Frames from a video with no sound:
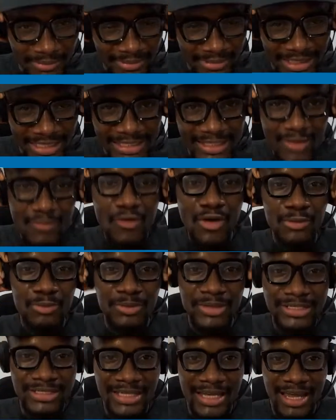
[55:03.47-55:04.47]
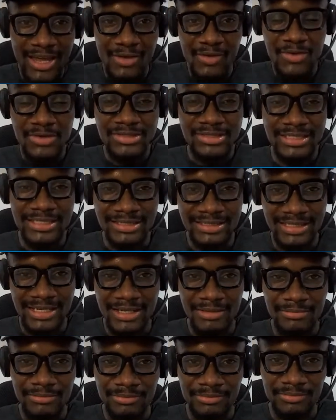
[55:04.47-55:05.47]
in the WordPress
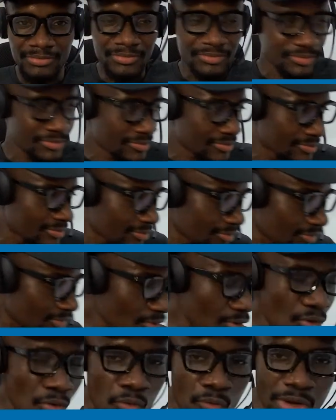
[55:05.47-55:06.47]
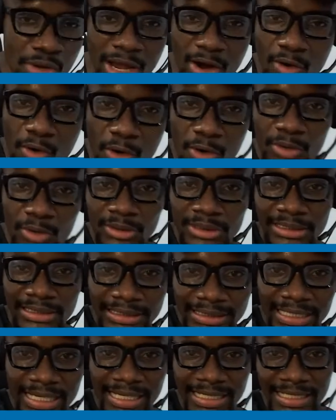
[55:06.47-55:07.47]
ecosystem, we are all
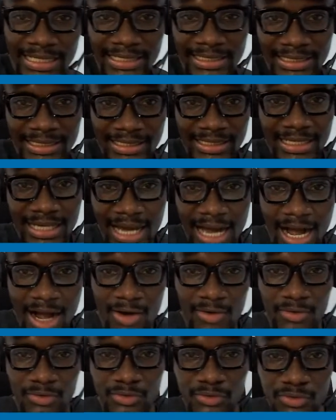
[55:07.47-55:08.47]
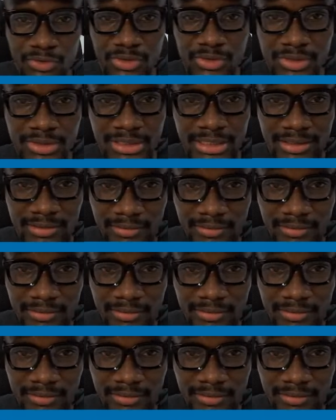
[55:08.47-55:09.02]
learning how to use it.